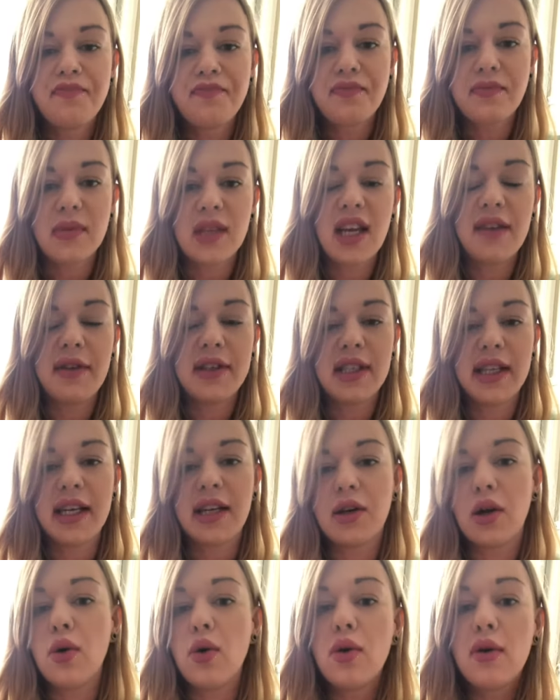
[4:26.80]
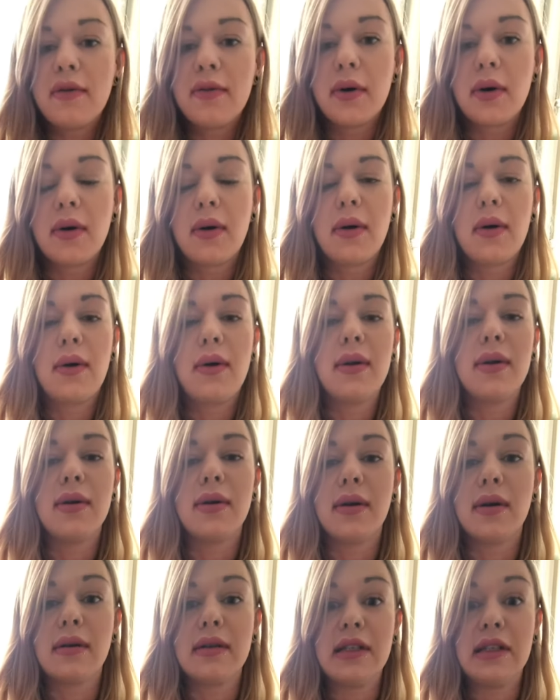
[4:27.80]
If it's like an oval
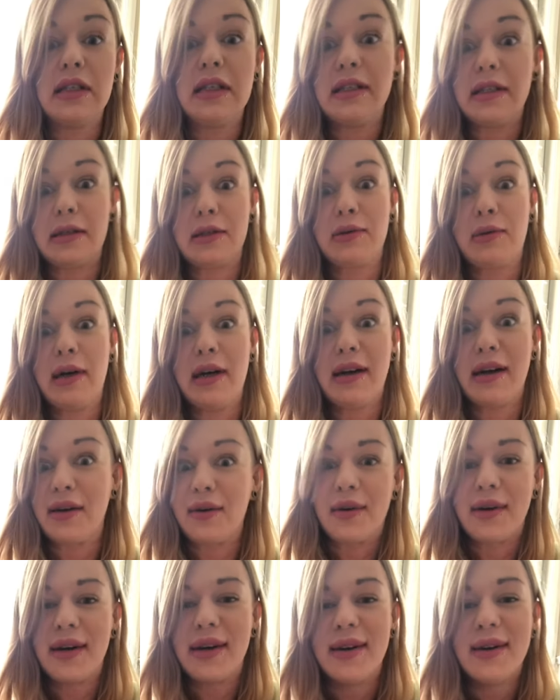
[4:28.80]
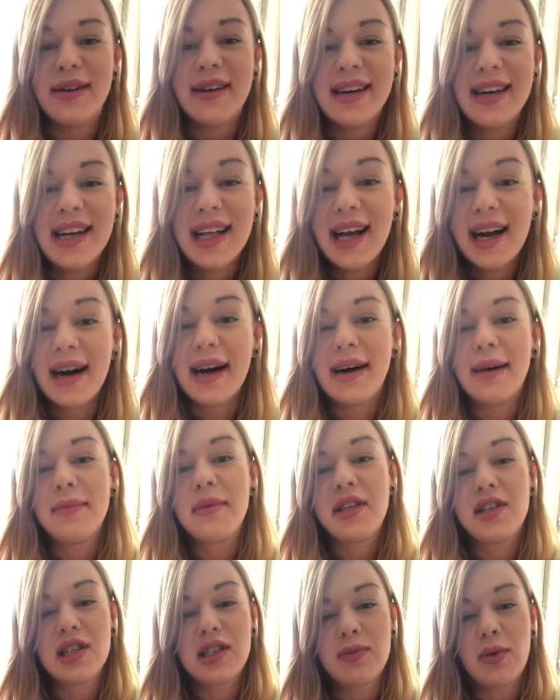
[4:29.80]
or a square, I don't know, you
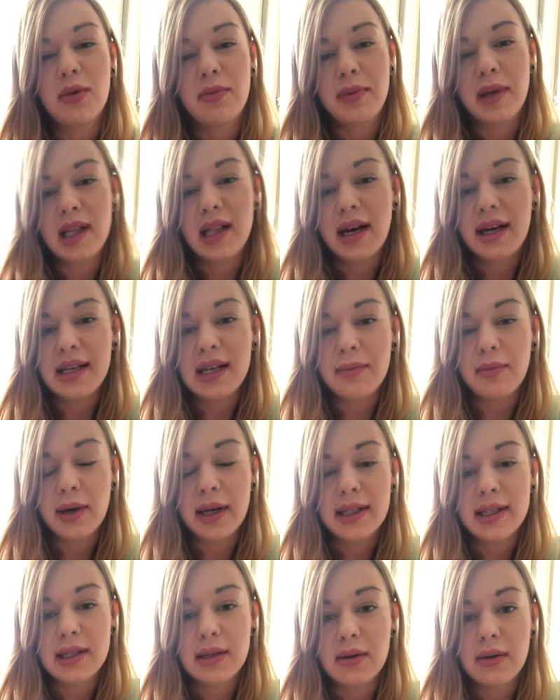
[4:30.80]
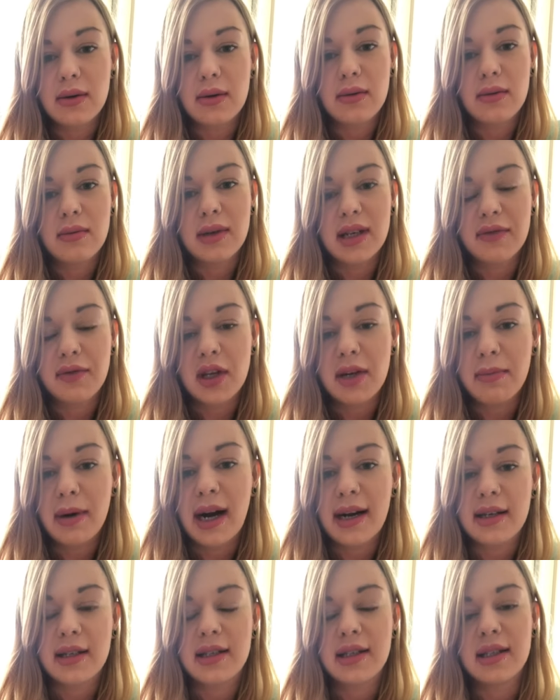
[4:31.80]
just won't be lined up right. So whenever you
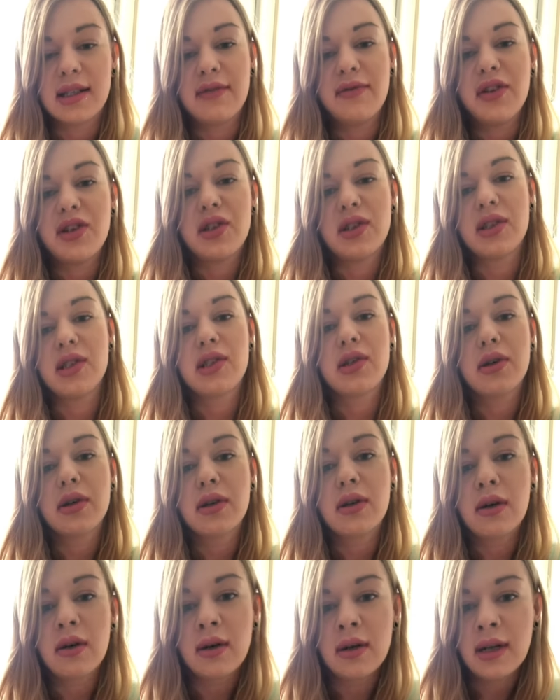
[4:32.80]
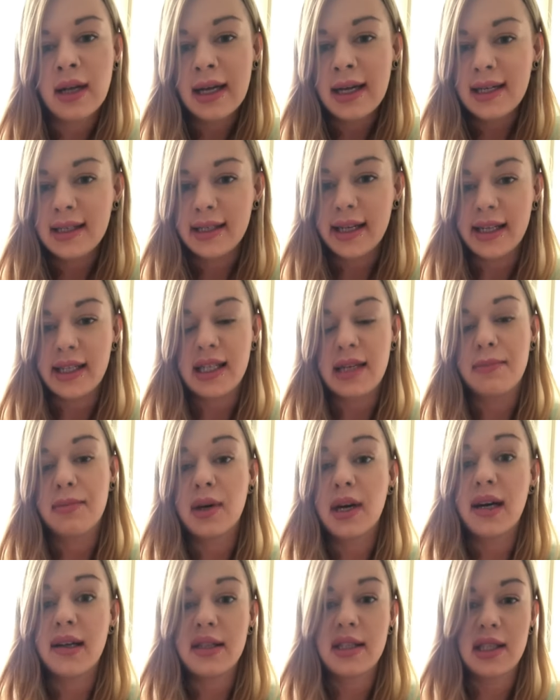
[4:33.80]
practice, just envision a circle, take deep
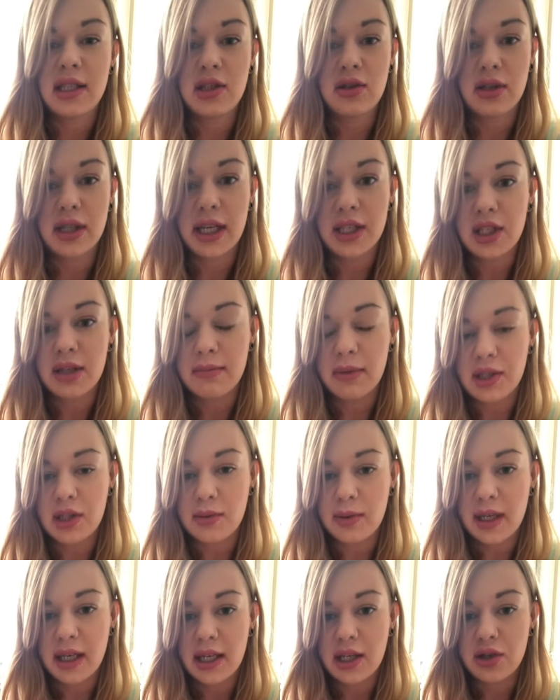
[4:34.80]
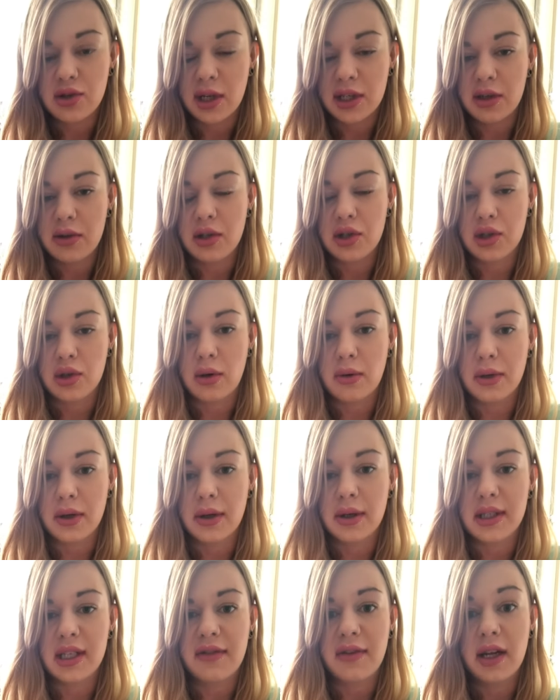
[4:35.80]
breaths, stretch in between, stretch out your
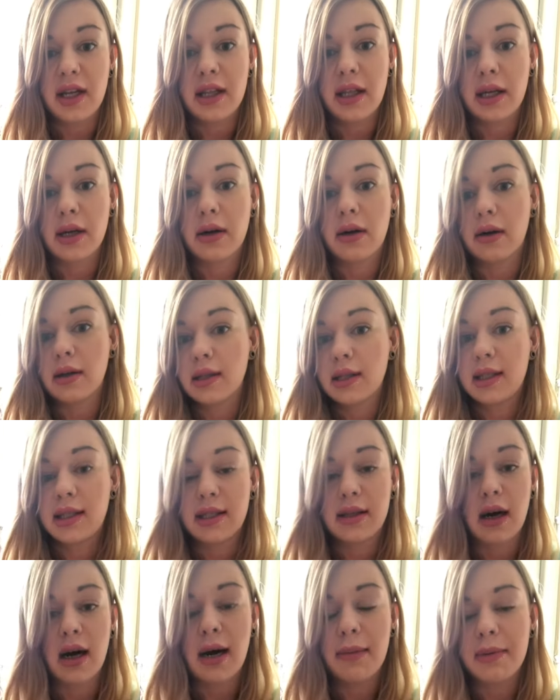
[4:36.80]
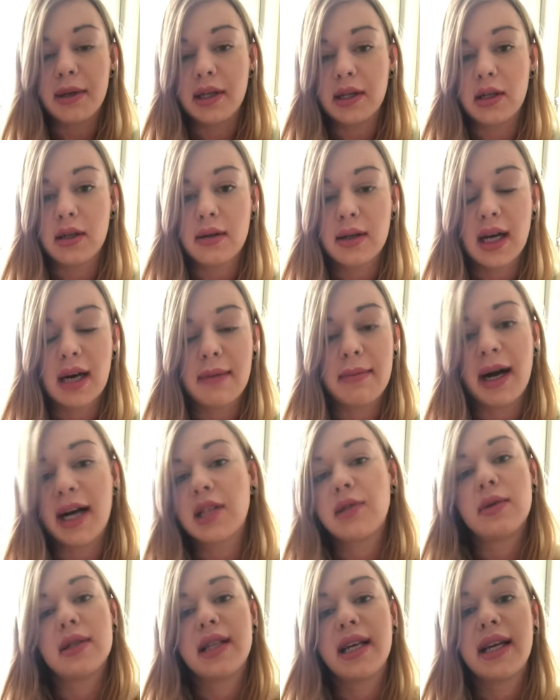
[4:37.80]
shoulders. If anything hurts, stop and come back to
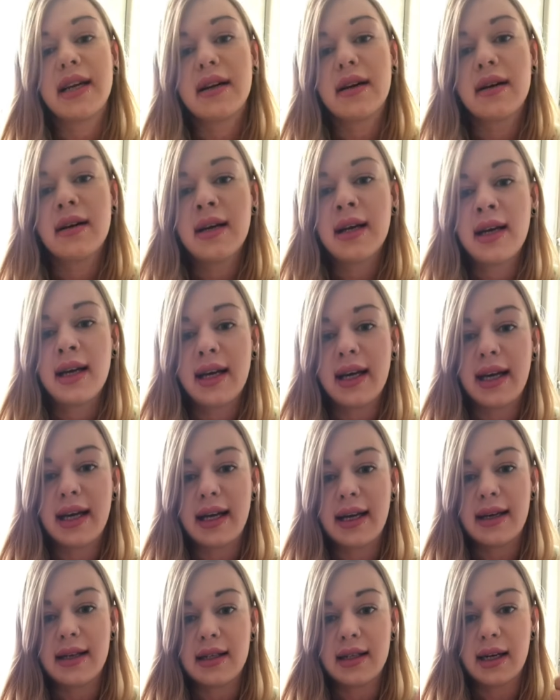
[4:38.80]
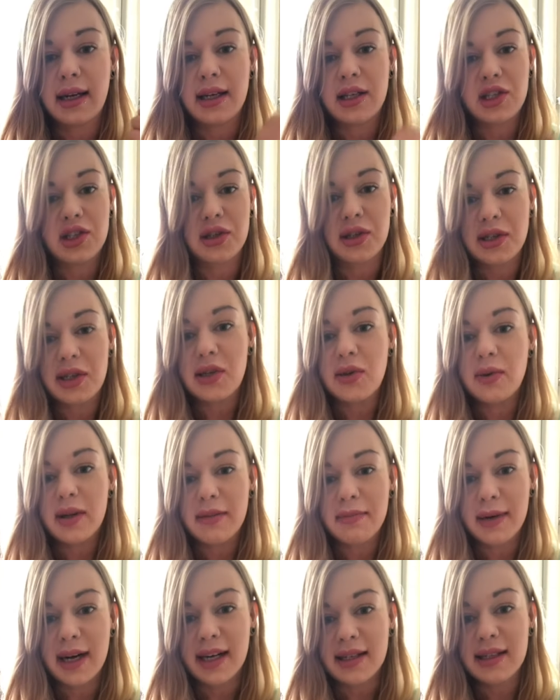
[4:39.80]
it later. And I assure you with
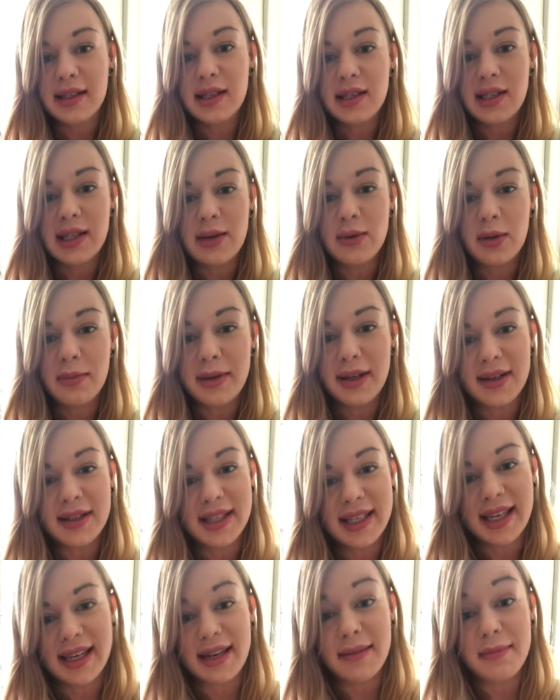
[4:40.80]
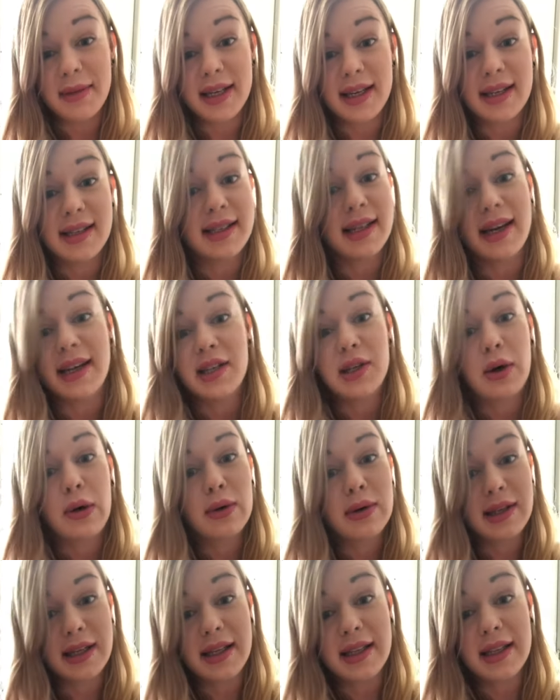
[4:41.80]
practice, you will be able to get it, because I
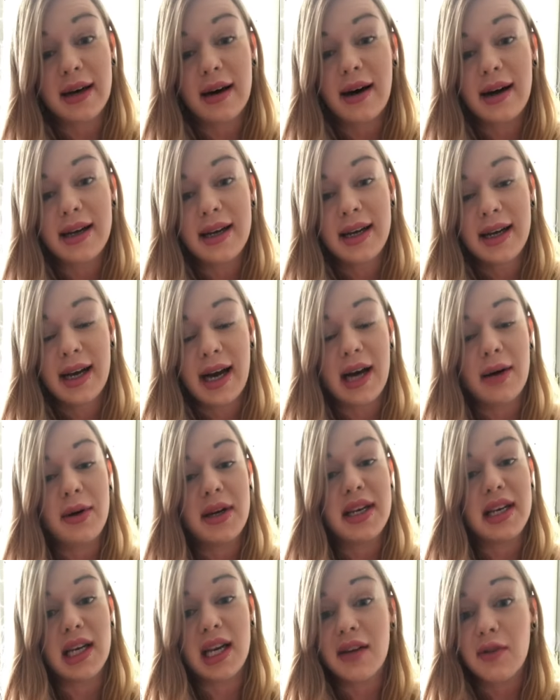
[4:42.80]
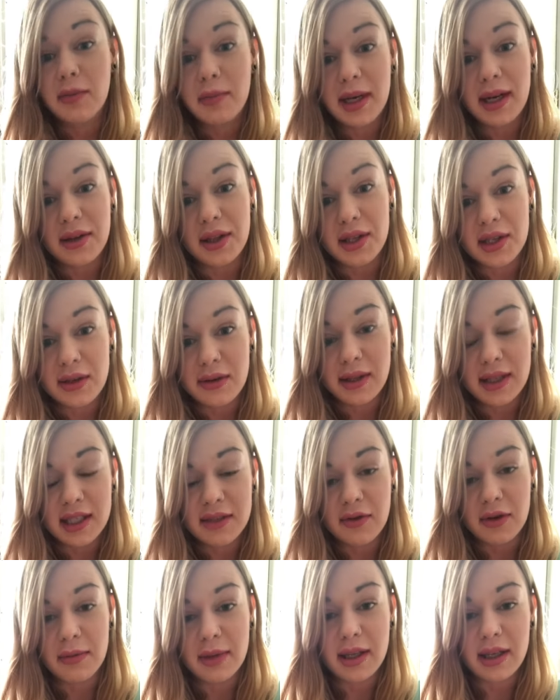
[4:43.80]
totally thought I would never be able to do this for
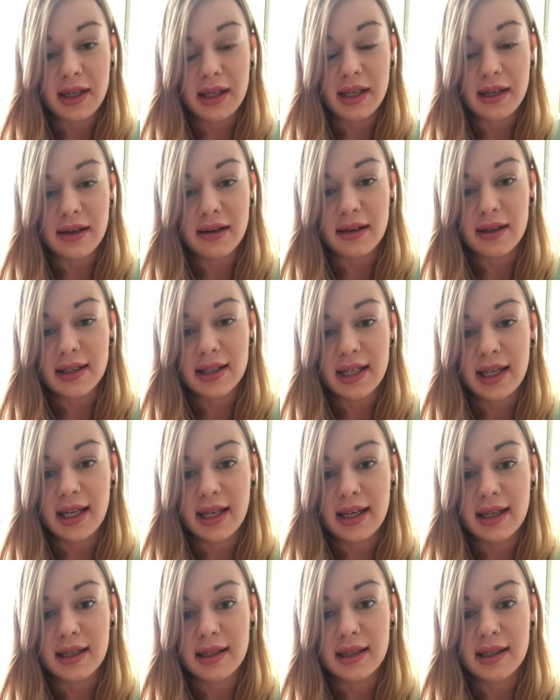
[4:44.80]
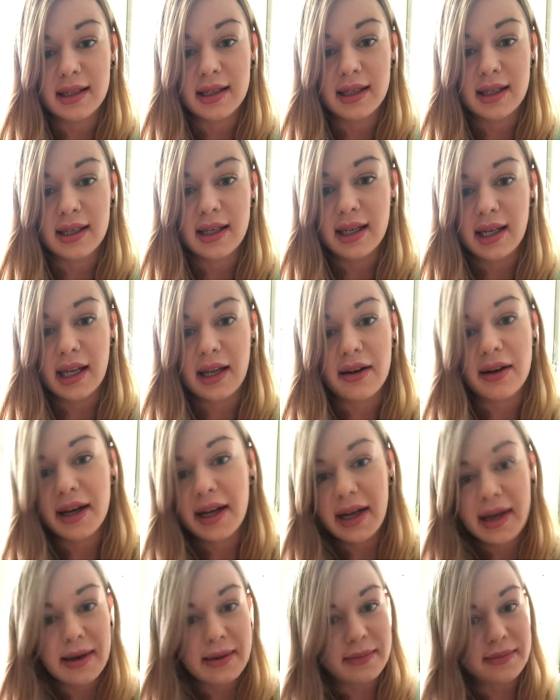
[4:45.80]
a million years. And here I
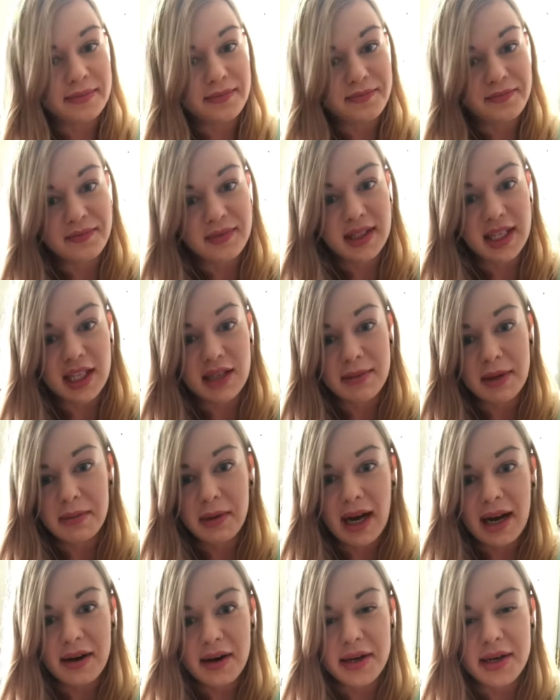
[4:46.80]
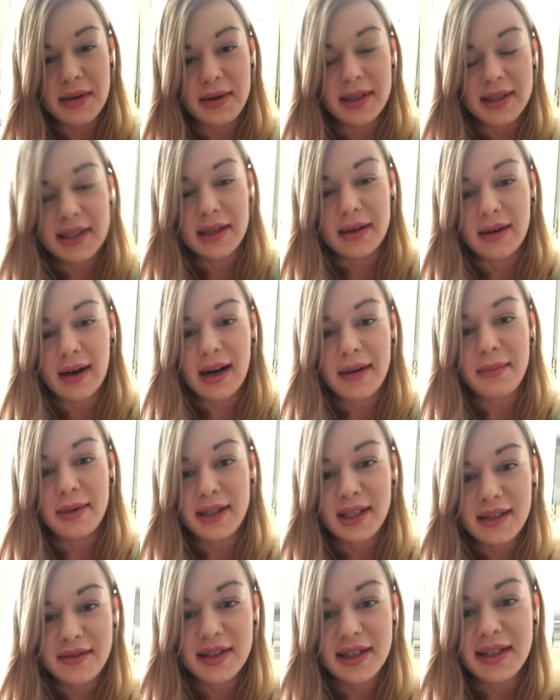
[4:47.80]
am teaching people how to do it. So I
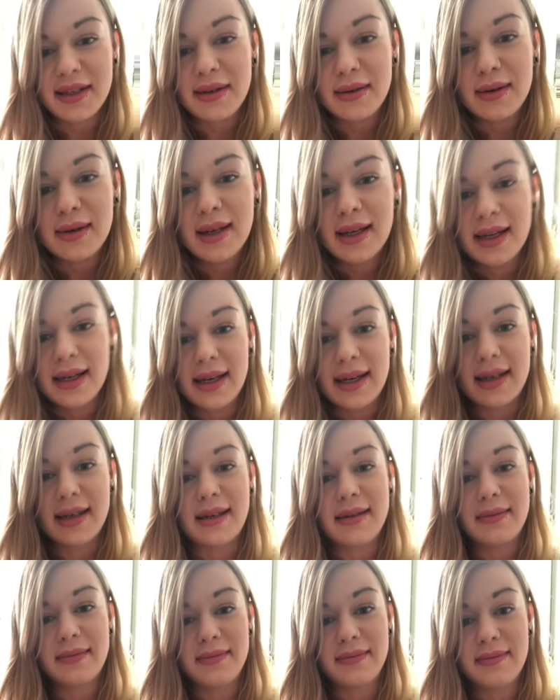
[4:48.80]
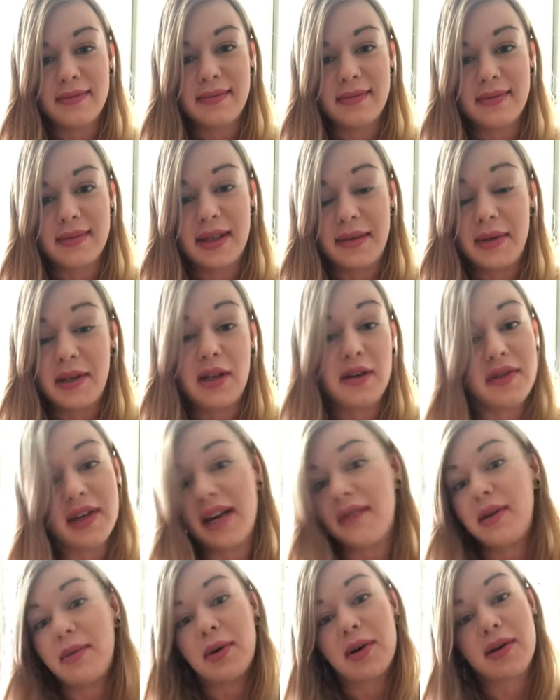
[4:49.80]
believe in you. Let me know if you have
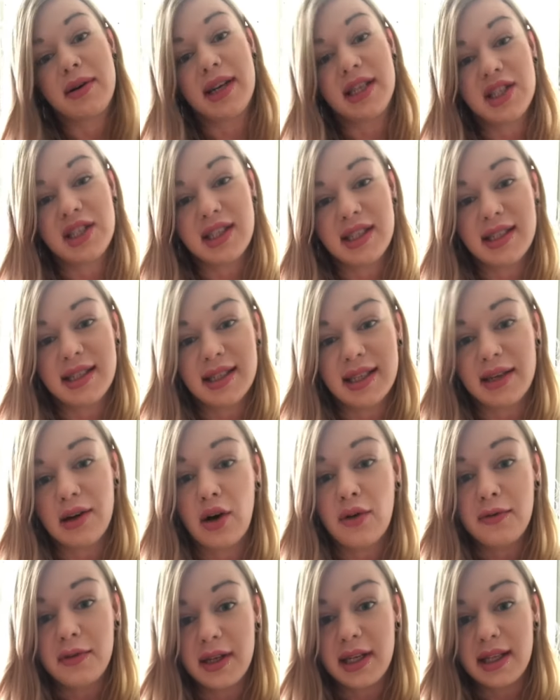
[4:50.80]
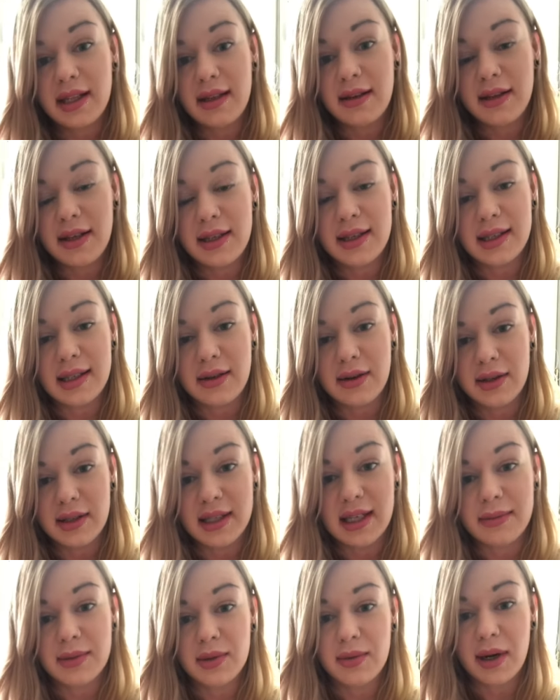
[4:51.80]
any more questions, and hopefully these little
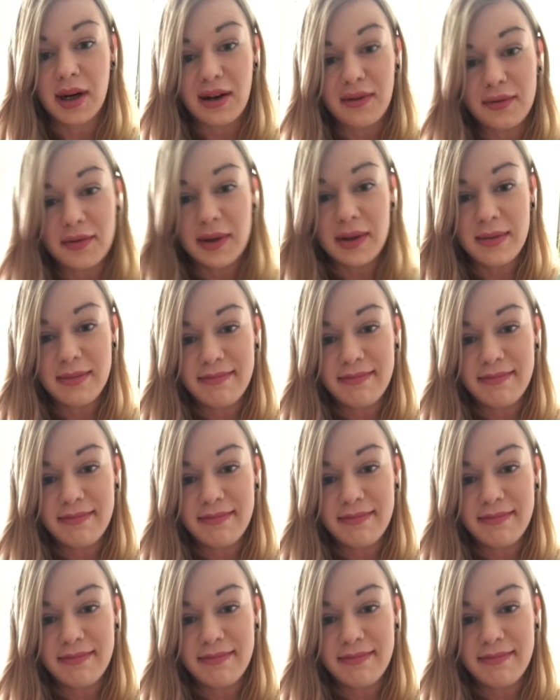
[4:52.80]
tips were helpful.